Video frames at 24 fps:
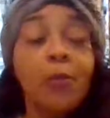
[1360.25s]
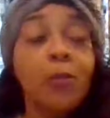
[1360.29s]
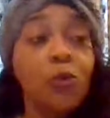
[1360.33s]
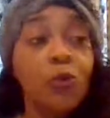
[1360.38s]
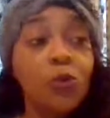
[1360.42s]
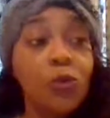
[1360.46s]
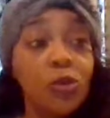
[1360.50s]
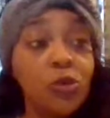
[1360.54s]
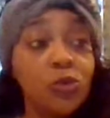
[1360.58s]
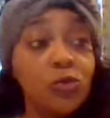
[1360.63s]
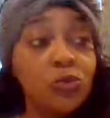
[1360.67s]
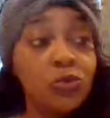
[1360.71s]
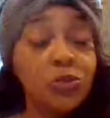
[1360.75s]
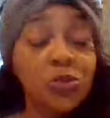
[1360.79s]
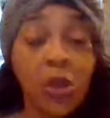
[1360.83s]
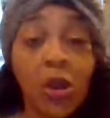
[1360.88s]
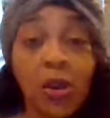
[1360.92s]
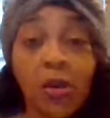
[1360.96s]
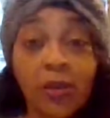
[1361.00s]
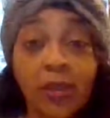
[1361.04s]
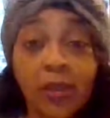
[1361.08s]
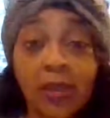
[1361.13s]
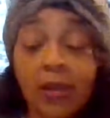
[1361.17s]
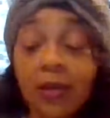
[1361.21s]
But when you
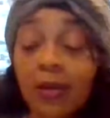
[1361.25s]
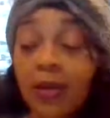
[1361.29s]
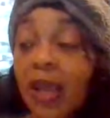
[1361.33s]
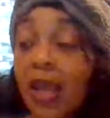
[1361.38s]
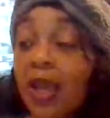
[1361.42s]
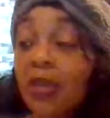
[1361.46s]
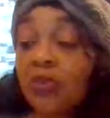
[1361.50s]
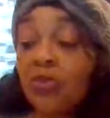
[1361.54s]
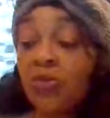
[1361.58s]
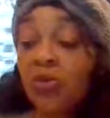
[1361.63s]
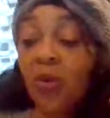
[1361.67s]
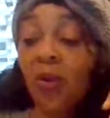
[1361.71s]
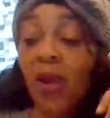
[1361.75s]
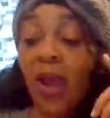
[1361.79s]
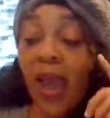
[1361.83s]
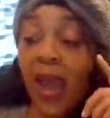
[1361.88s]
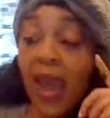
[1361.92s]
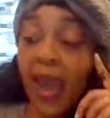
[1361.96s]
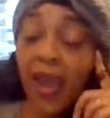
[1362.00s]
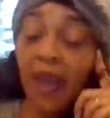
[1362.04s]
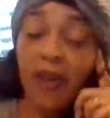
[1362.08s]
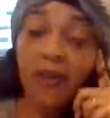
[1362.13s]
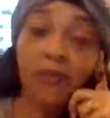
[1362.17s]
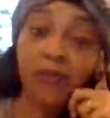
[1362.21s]
start getting that, you're going to
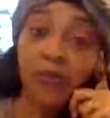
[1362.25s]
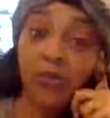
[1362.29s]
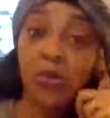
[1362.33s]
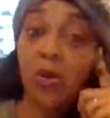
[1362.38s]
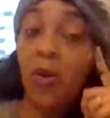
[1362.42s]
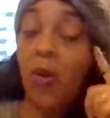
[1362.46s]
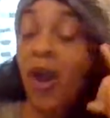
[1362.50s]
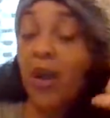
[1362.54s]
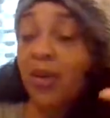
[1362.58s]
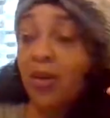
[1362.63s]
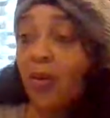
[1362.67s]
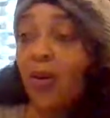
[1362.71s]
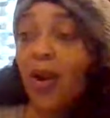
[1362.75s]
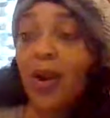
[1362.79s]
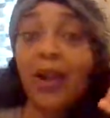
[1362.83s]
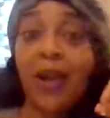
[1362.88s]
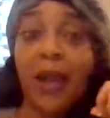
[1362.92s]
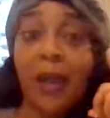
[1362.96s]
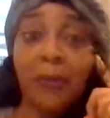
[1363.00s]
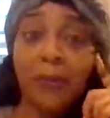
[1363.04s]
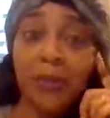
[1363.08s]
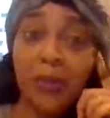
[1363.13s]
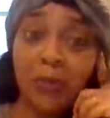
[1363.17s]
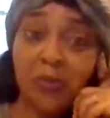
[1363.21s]
have, you know, I know I
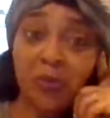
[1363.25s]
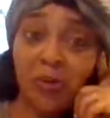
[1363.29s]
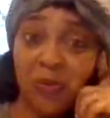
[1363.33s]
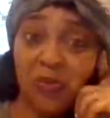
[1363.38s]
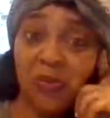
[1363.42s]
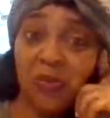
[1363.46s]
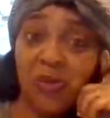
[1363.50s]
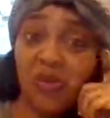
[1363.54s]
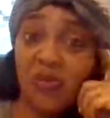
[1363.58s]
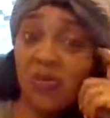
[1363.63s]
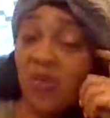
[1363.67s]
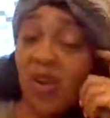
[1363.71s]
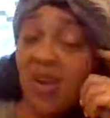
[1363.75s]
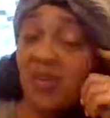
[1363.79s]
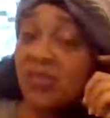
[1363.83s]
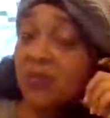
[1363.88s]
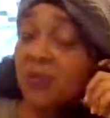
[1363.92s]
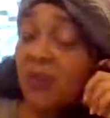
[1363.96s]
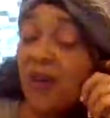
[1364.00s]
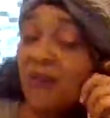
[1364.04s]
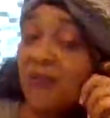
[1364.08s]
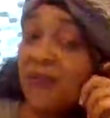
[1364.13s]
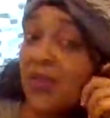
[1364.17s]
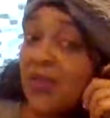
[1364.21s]
got people up in here
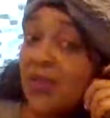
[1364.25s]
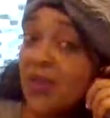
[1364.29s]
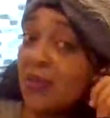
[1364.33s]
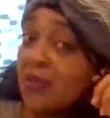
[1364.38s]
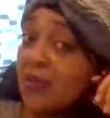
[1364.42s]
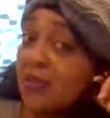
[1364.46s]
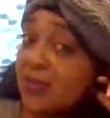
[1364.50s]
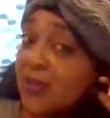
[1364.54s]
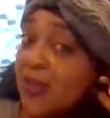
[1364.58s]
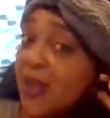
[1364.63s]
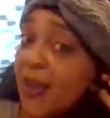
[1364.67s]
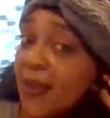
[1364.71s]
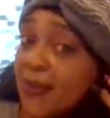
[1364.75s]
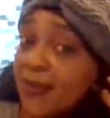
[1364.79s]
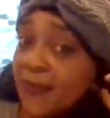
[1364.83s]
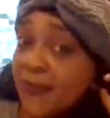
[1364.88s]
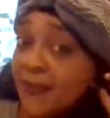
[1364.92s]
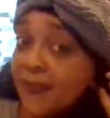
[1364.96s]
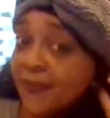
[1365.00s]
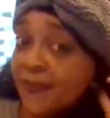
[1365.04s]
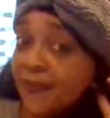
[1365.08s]
watching my videos like,